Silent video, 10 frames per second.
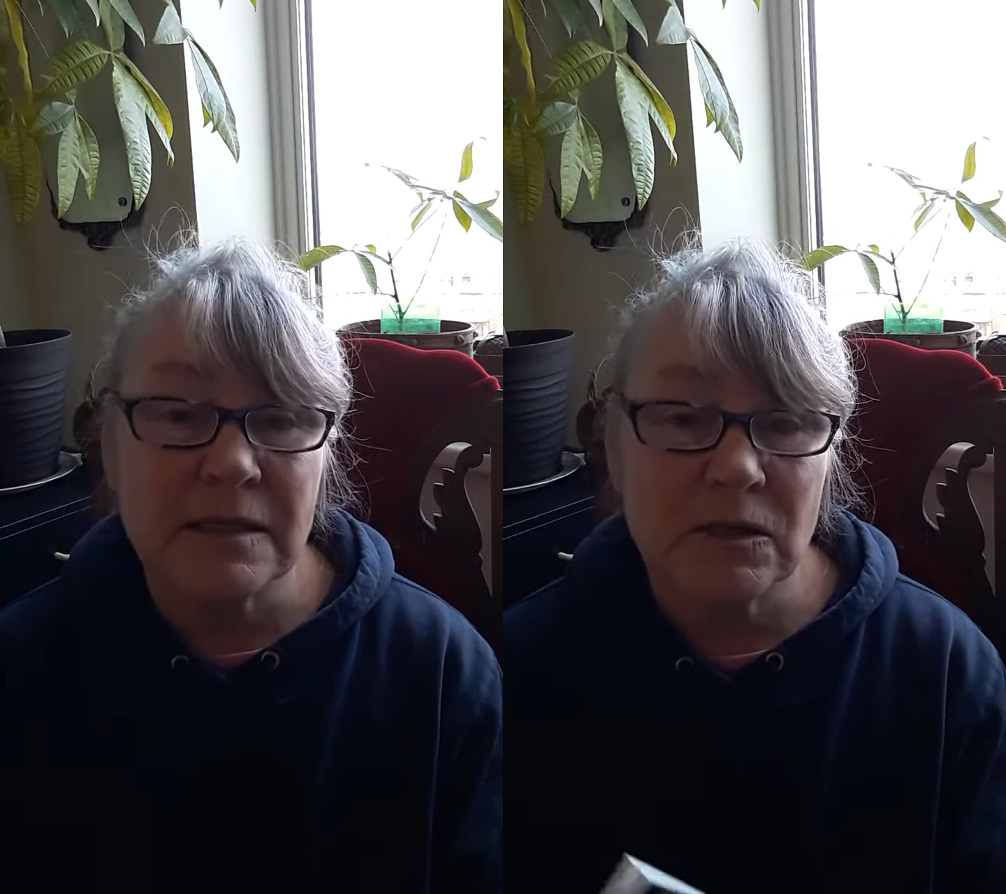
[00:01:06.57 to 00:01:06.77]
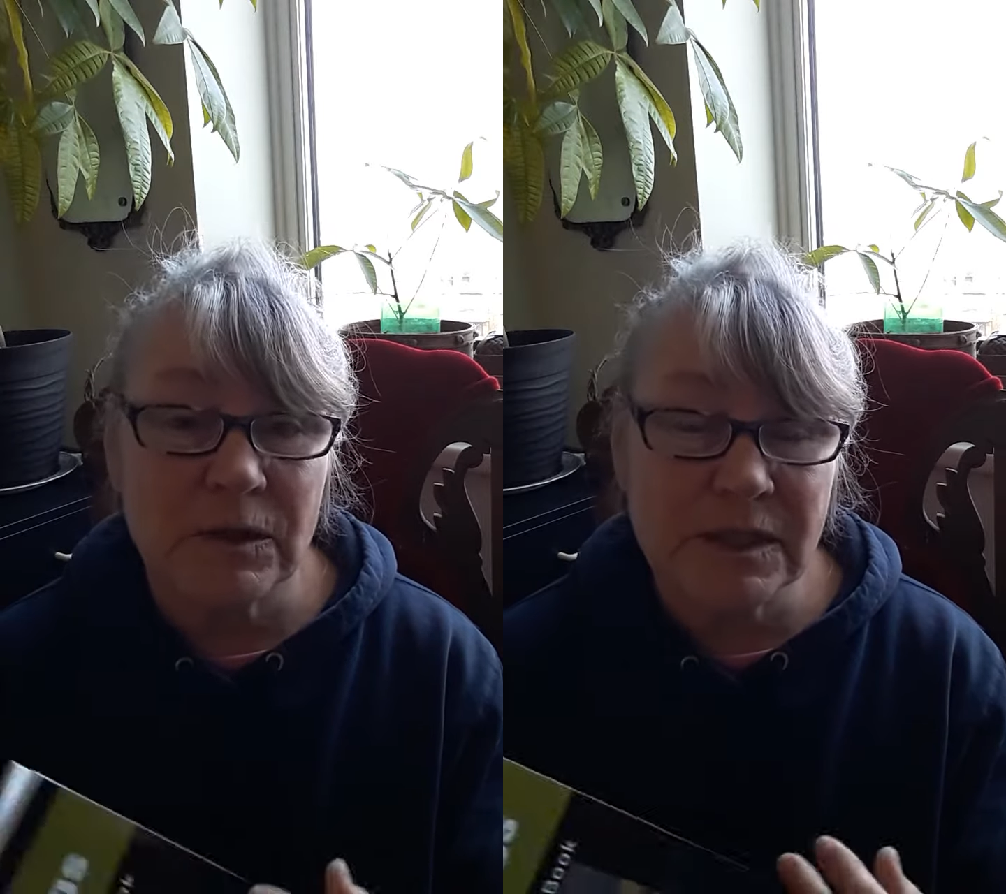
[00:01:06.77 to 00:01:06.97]

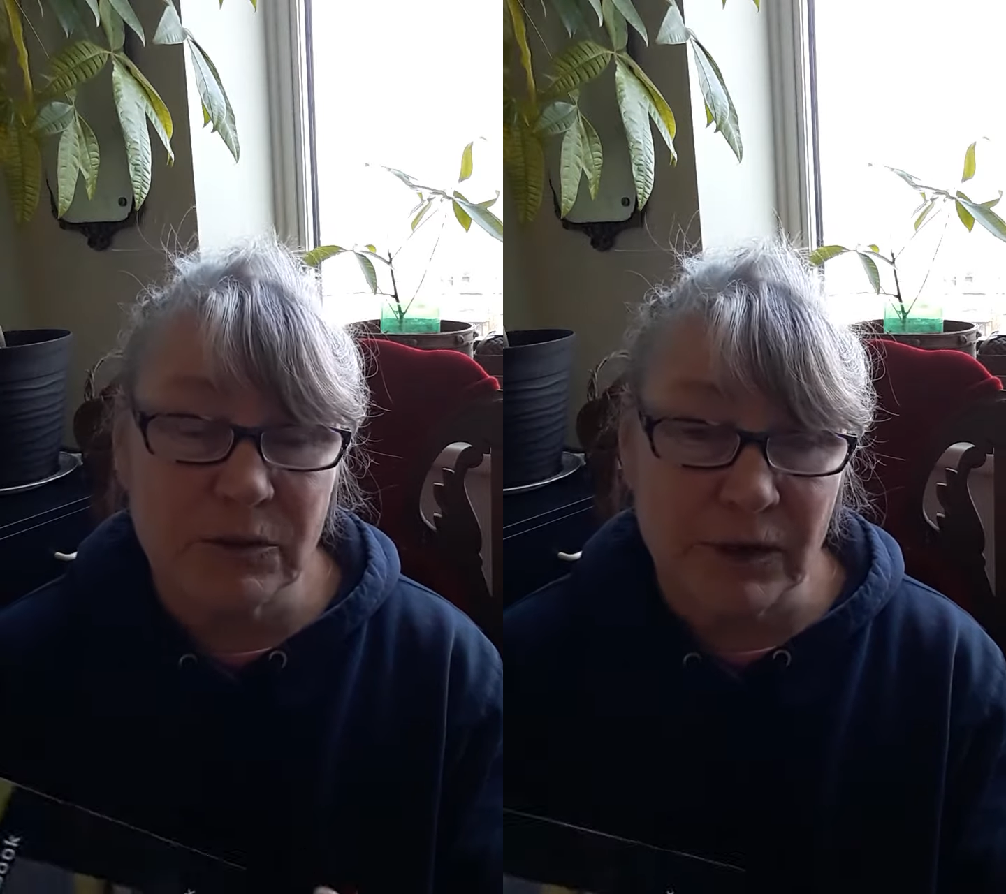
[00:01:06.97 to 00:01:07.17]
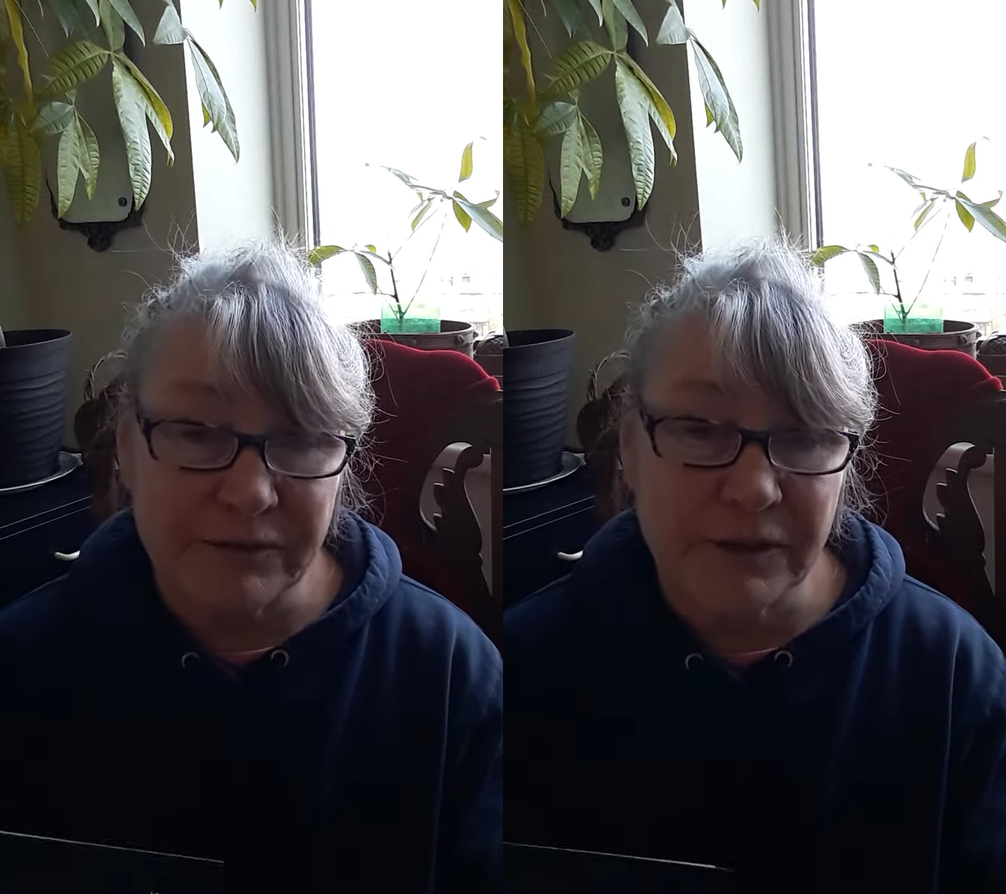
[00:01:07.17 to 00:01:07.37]
so it's a
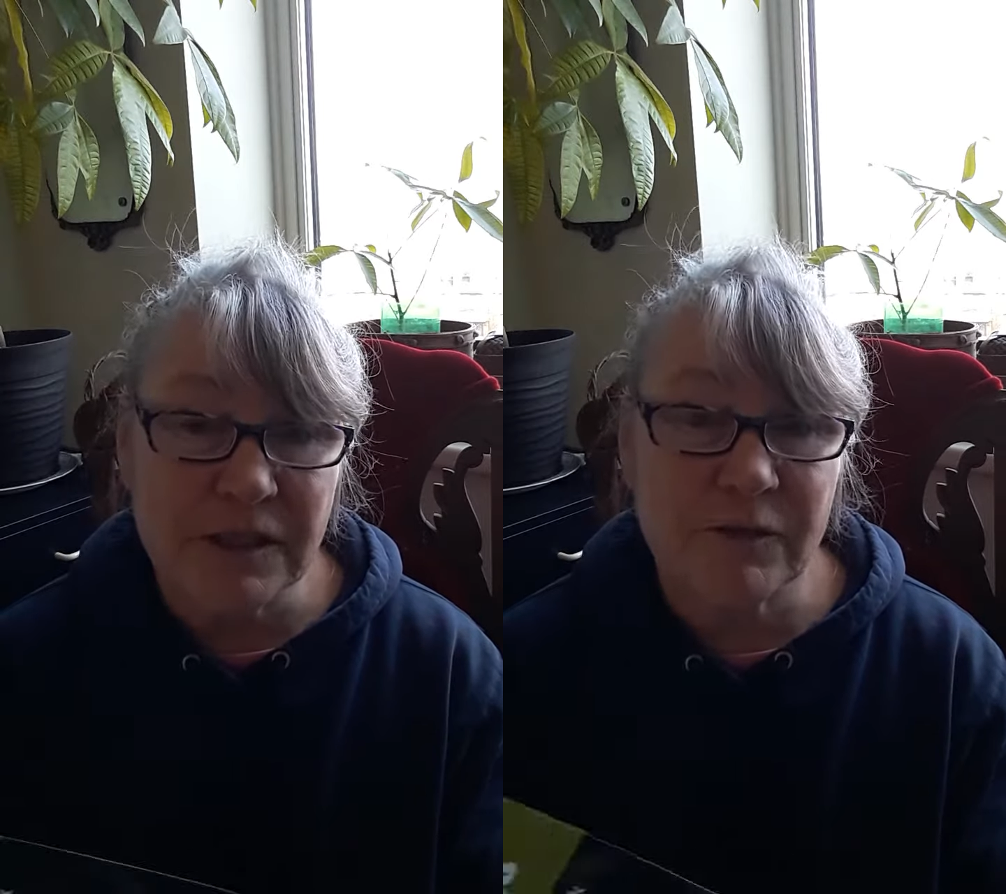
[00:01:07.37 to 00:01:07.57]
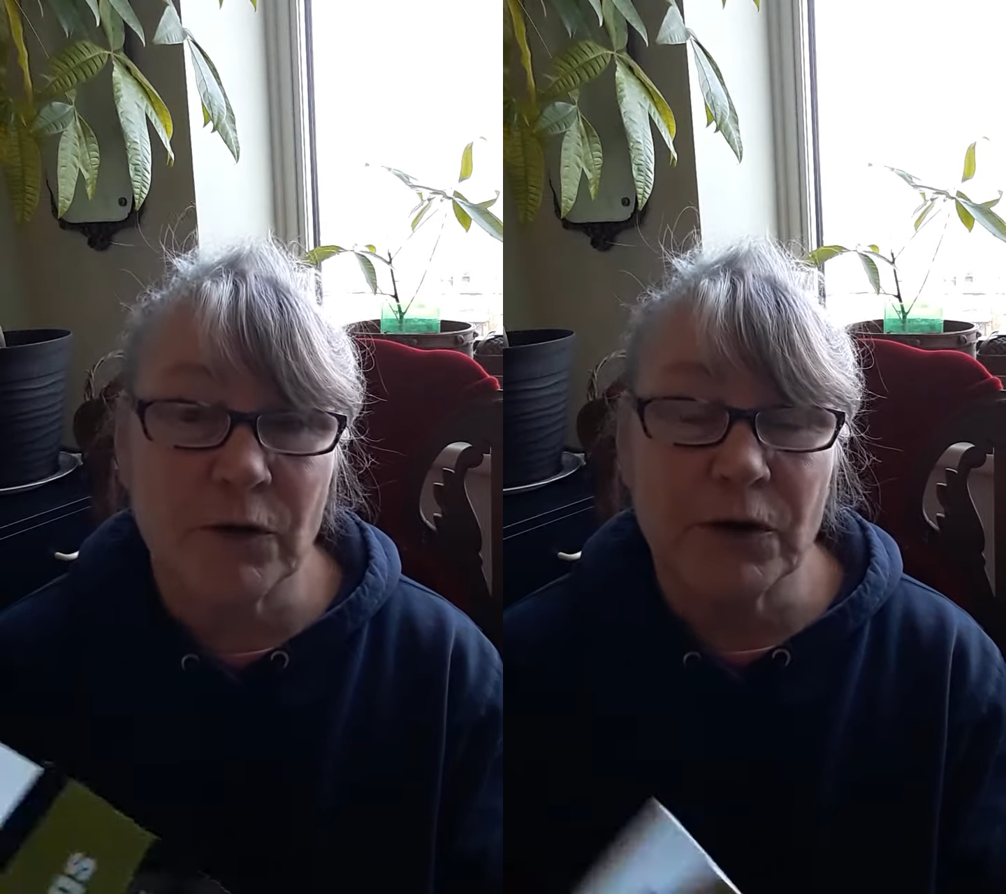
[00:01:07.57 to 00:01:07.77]

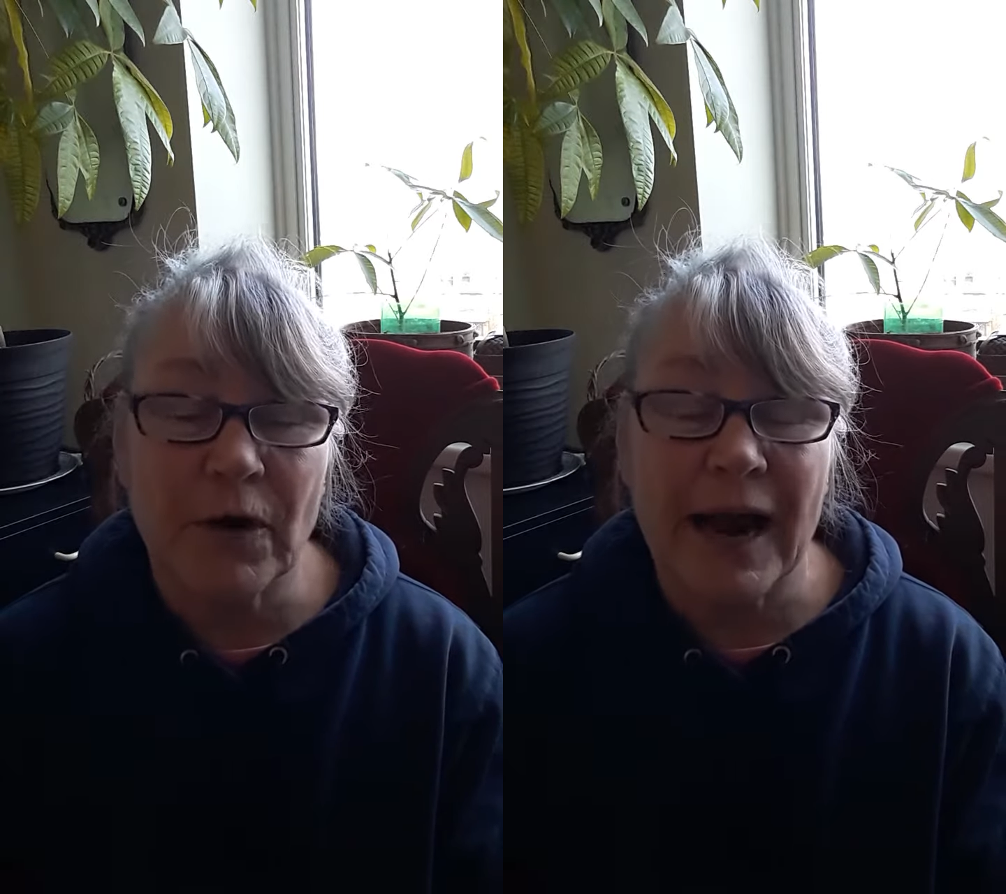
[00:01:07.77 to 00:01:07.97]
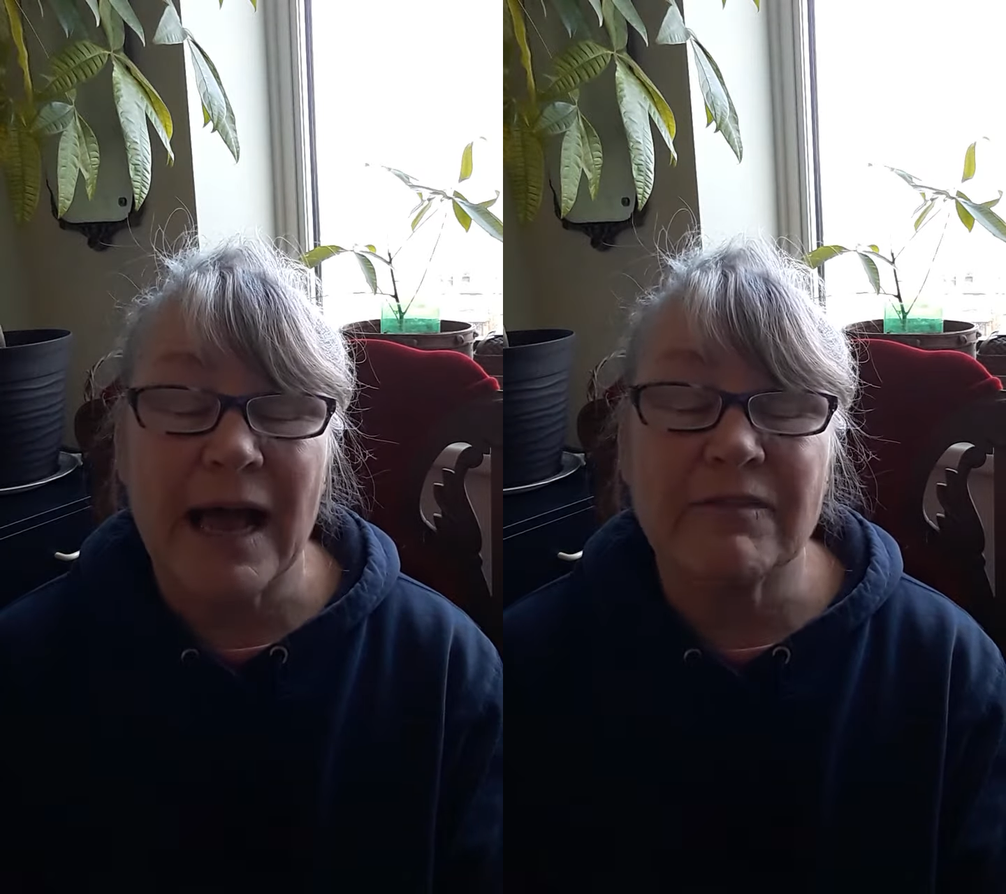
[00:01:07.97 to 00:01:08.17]
reference
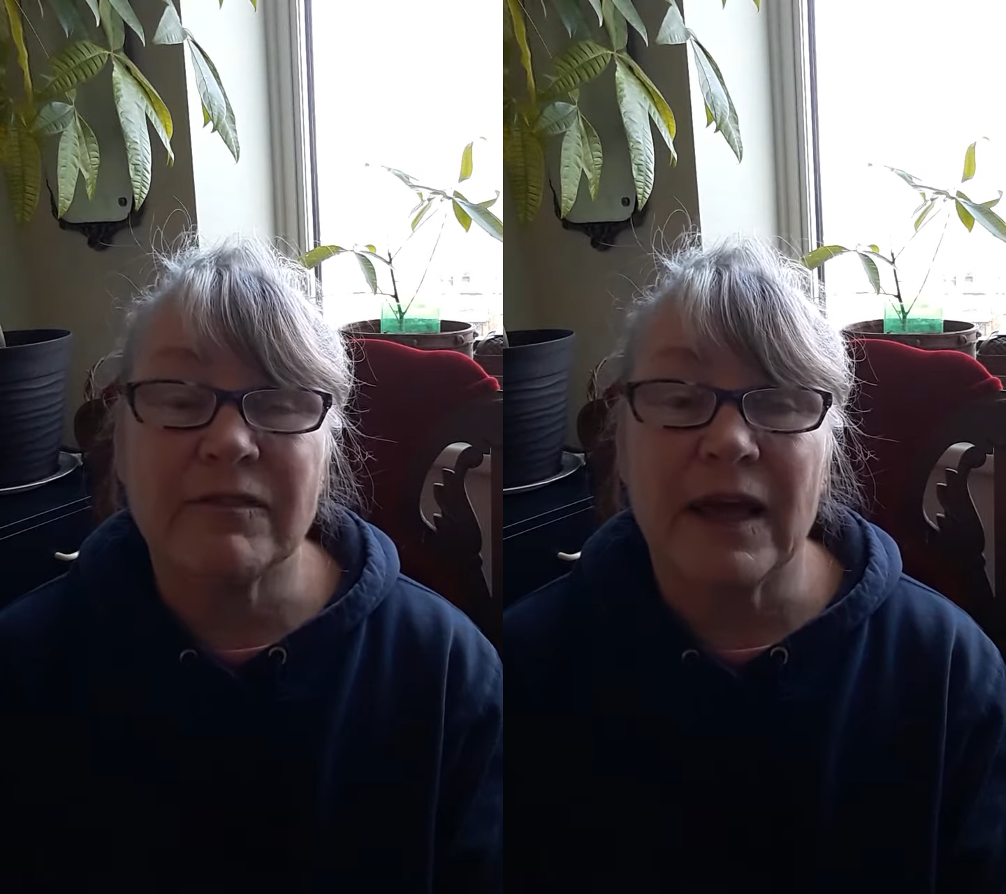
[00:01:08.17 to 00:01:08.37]
photograph,